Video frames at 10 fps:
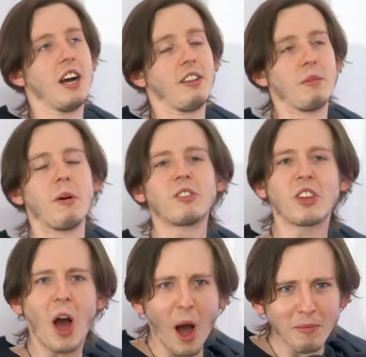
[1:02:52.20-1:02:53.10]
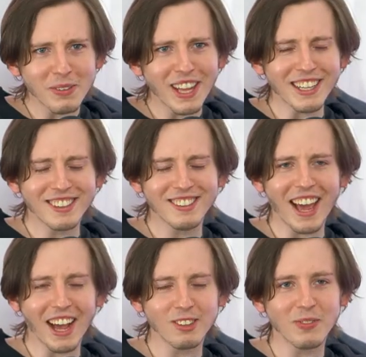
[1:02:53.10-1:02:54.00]
The most complex
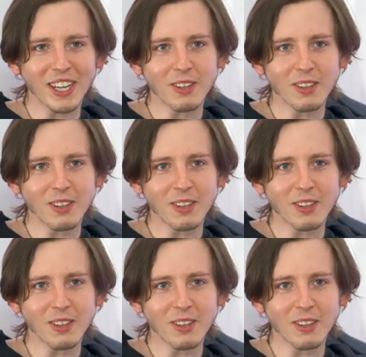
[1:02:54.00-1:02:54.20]
aspect